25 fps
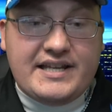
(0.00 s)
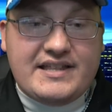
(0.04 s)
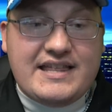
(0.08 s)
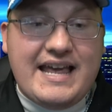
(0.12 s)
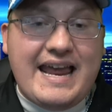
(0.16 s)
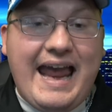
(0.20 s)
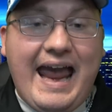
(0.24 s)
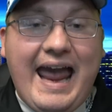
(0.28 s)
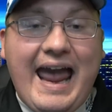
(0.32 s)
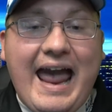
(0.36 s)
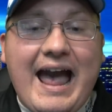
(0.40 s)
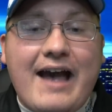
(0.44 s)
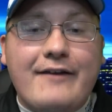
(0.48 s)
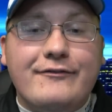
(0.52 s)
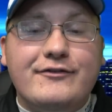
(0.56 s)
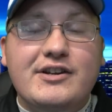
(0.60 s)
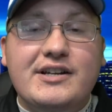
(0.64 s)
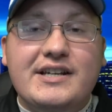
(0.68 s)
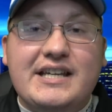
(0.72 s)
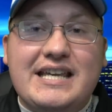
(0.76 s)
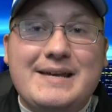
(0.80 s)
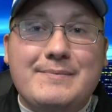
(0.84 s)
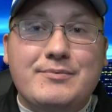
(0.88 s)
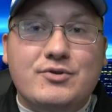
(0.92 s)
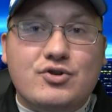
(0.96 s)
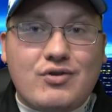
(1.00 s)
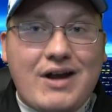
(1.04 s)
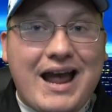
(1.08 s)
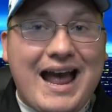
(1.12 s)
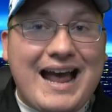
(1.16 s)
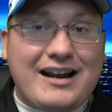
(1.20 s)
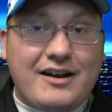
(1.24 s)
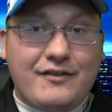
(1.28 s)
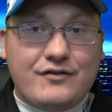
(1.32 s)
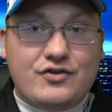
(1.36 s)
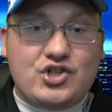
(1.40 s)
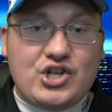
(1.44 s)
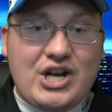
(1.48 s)
They have to keep track
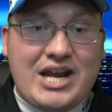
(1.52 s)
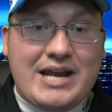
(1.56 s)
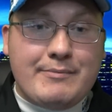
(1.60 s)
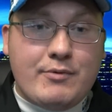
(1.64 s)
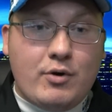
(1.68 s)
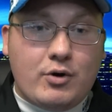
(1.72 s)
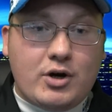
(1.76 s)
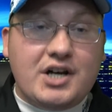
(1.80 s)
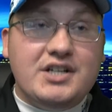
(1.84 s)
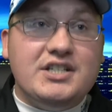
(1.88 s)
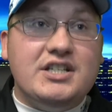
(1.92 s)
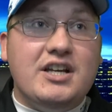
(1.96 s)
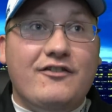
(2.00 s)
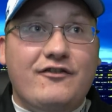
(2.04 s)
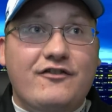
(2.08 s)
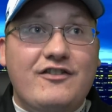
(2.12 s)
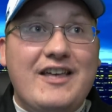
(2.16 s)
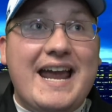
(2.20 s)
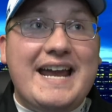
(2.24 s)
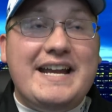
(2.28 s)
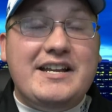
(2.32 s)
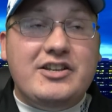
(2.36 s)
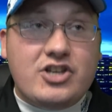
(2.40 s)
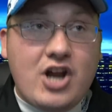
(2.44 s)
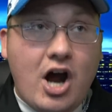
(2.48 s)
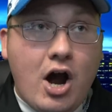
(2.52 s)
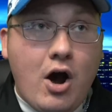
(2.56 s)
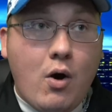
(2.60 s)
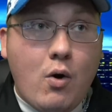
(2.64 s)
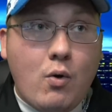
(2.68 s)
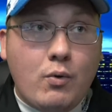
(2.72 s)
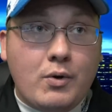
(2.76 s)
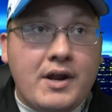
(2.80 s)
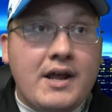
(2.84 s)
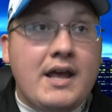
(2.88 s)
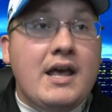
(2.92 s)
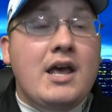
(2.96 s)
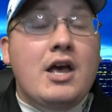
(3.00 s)
of Jamo because if they
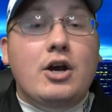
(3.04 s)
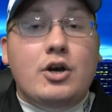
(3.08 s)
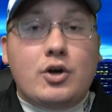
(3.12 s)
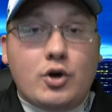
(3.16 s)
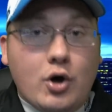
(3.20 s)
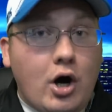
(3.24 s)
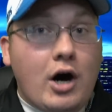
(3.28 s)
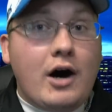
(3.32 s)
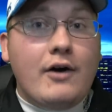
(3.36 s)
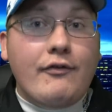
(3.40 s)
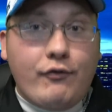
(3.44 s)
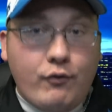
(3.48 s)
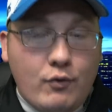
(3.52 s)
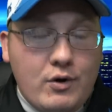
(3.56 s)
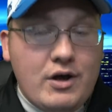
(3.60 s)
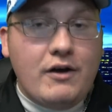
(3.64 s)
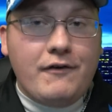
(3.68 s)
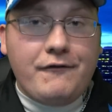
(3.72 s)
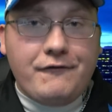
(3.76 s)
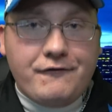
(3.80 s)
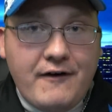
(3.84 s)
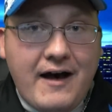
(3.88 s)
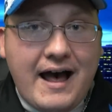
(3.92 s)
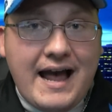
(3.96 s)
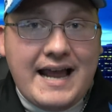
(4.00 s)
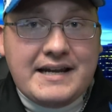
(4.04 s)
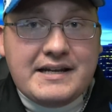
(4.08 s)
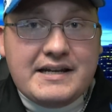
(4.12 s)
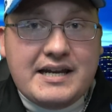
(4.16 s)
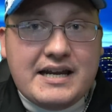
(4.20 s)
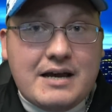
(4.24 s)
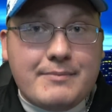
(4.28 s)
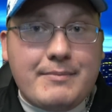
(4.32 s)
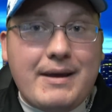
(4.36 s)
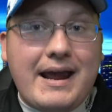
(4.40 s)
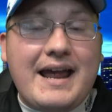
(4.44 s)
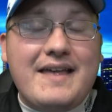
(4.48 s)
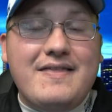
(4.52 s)
don't, Goff will find
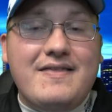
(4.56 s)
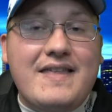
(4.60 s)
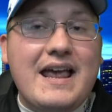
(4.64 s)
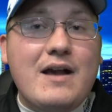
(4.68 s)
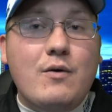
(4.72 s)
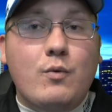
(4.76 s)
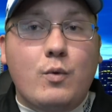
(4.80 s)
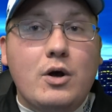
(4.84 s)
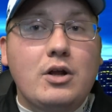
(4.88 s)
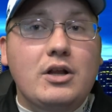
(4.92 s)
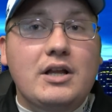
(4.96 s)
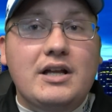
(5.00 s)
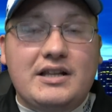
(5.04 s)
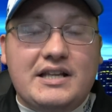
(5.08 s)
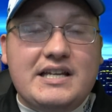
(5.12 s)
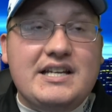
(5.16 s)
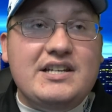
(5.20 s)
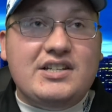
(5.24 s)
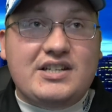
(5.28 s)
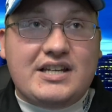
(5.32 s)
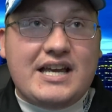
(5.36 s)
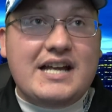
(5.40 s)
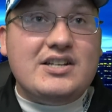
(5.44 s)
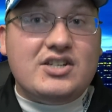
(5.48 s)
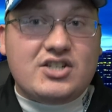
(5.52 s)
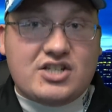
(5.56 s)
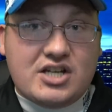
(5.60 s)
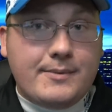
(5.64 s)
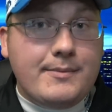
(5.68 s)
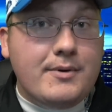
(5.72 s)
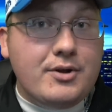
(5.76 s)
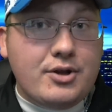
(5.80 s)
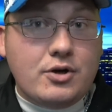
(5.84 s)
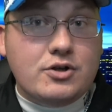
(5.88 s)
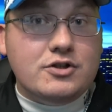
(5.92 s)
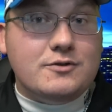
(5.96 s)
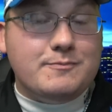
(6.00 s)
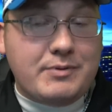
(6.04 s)
him and they will at least get some of
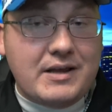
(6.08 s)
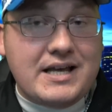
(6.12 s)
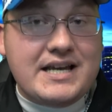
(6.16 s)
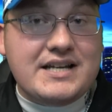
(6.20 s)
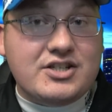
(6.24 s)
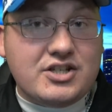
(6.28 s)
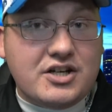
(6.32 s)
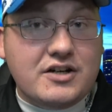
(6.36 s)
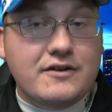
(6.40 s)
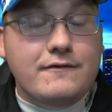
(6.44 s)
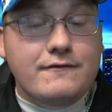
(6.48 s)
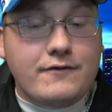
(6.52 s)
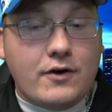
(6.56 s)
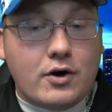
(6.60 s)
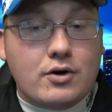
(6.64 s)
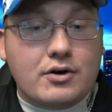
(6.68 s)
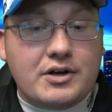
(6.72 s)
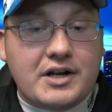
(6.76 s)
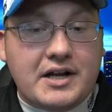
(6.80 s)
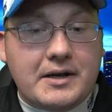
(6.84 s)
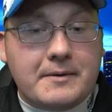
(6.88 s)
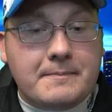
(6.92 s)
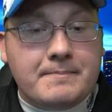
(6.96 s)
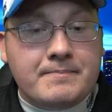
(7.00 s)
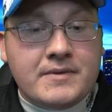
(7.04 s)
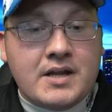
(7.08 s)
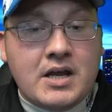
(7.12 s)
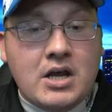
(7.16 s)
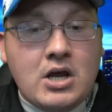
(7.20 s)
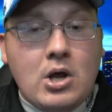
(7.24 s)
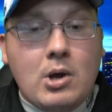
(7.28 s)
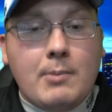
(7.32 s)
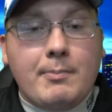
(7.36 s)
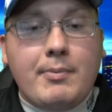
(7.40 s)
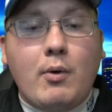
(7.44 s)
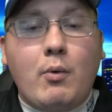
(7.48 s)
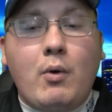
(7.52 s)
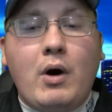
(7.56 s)
those plays converted.
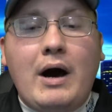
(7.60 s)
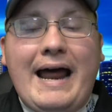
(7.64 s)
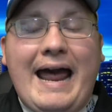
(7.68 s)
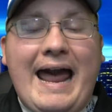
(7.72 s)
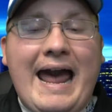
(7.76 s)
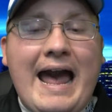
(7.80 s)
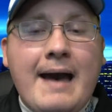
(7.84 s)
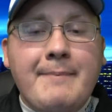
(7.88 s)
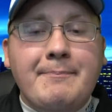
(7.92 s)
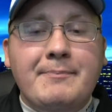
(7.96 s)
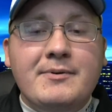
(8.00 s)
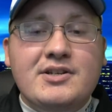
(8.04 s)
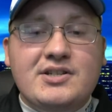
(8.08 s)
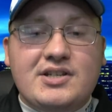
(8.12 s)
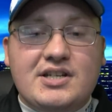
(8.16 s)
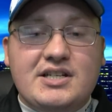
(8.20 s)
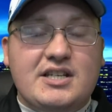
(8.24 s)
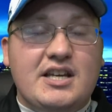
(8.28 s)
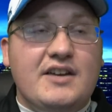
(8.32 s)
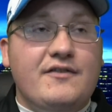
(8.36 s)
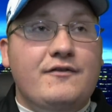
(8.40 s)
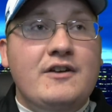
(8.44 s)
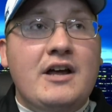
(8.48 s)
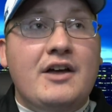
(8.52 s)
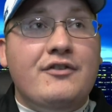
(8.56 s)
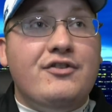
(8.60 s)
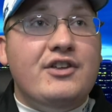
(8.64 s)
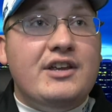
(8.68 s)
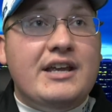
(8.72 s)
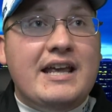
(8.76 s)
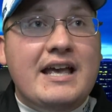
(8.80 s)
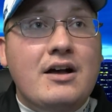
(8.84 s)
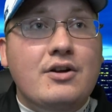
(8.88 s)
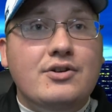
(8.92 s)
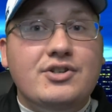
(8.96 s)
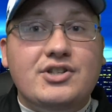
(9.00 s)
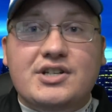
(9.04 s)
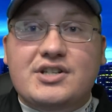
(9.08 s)
But what happens is, if nothing
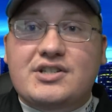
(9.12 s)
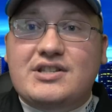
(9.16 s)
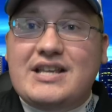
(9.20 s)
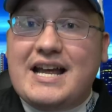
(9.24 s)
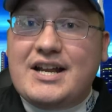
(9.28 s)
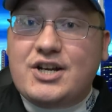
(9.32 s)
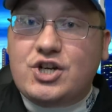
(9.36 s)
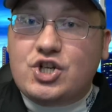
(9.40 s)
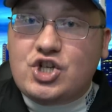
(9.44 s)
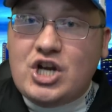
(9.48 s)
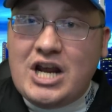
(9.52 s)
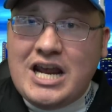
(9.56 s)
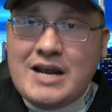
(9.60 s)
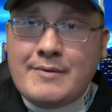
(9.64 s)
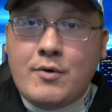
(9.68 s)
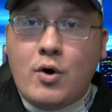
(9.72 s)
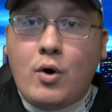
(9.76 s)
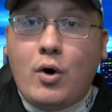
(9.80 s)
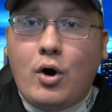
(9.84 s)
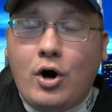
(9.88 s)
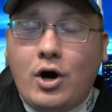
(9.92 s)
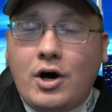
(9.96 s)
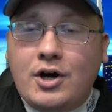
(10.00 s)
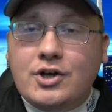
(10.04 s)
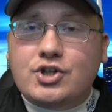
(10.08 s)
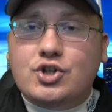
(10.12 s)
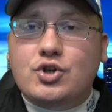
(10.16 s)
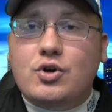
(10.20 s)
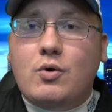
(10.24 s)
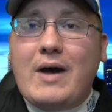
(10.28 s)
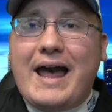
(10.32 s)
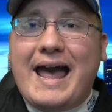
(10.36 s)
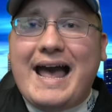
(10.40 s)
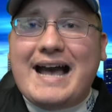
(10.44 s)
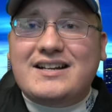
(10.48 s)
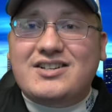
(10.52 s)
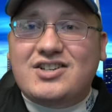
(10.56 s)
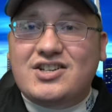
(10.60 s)
else, is that Jamo also
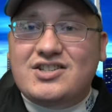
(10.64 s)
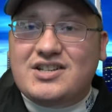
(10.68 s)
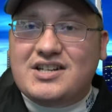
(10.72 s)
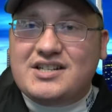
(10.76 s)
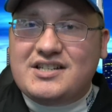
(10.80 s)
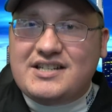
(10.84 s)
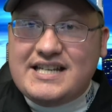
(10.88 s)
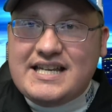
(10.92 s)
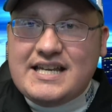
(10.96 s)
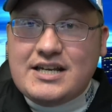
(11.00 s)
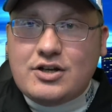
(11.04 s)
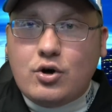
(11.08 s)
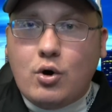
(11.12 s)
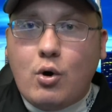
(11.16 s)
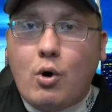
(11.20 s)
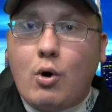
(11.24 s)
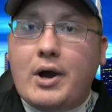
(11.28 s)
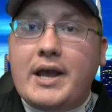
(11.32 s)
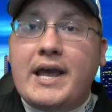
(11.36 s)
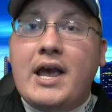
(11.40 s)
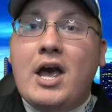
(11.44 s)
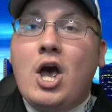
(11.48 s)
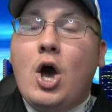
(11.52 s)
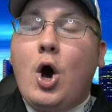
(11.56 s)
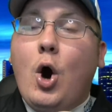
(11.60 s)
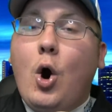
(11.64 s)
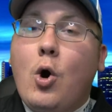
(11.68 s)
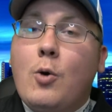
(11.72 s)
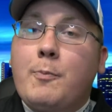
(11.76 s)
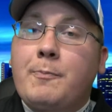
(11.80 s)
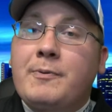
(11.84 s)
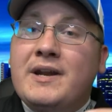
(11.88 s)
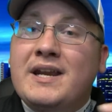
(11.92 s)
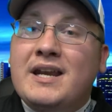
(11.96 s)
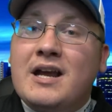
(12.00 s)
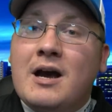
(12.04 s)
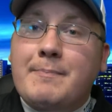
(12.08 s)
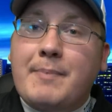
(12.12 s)
acts as a decoy,
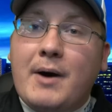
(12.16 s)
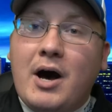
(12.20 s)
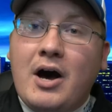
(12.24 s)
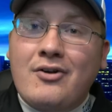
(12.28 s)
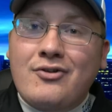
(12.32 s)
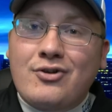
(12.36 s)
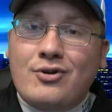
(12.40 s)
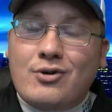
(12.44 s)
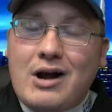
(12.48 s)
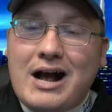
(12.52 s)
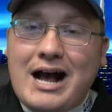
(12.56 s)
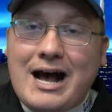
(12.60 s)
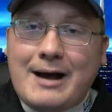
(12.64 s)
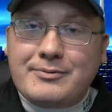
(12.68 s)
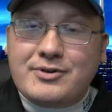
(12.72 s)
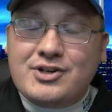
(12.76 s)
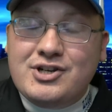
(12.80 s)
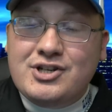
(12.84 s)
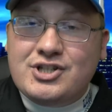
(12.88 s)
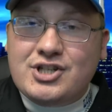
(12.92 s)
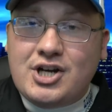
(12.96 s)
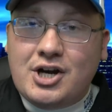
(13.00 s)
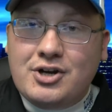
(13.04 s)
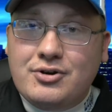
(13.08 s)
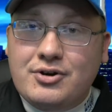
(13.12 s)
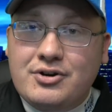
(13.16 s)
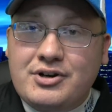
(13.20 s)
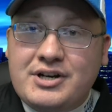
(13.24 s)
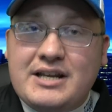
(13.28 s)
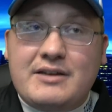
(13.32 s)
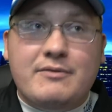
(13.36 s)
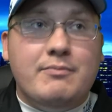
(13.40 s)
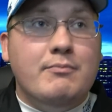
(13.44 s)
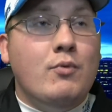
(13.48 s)
opening up other options underneath.